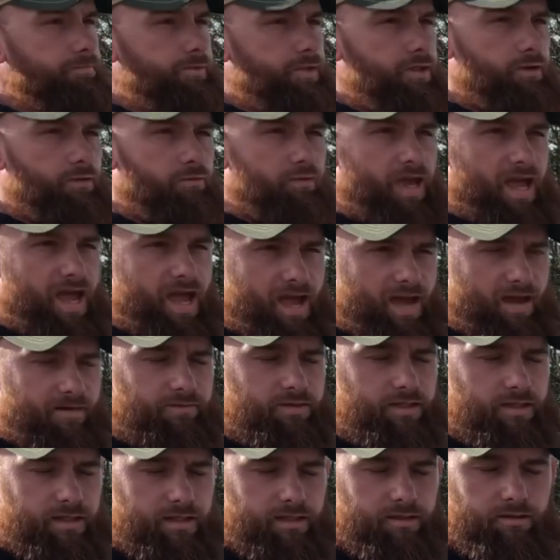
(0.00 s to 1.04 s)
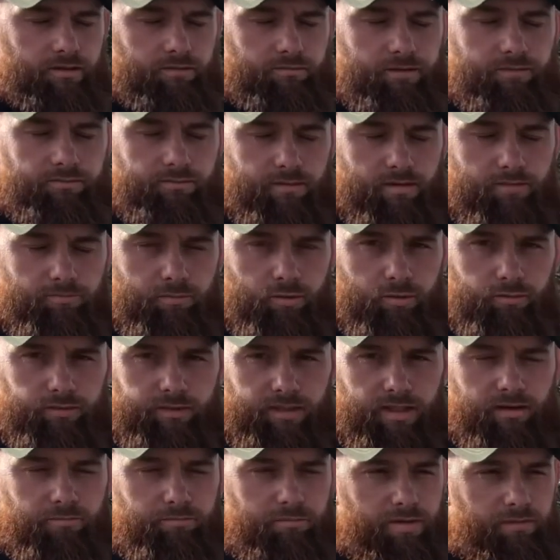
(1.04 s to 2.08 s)
don't have to take the 3 front bolts
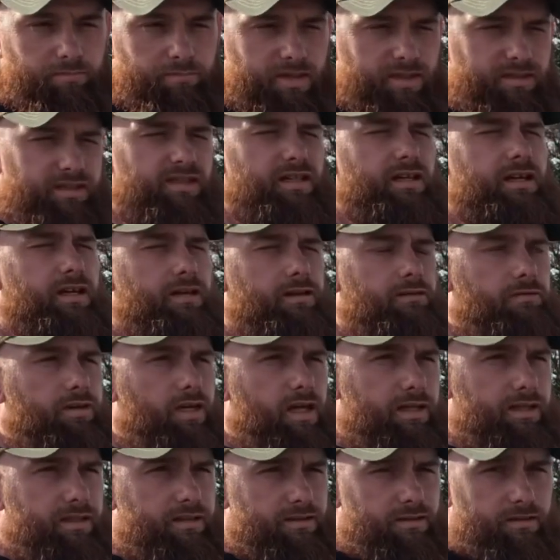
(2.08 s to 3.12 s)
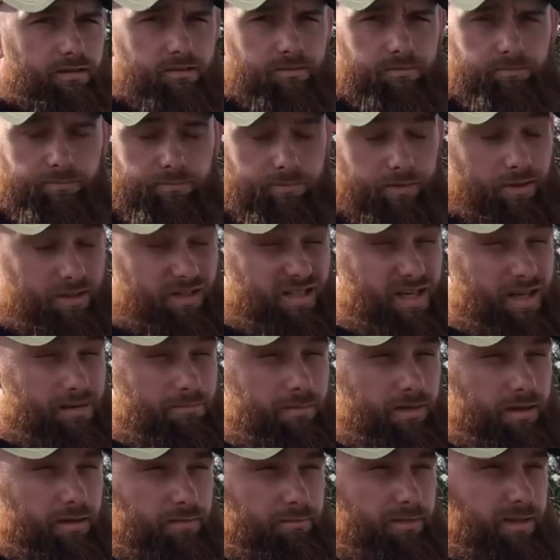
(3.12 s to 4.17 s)
out, but it makes it a heck of a lot easier. They're 10
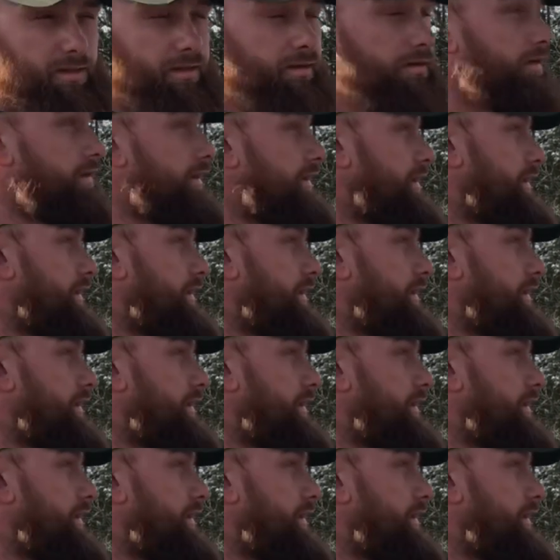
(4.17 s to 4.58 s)
millimeter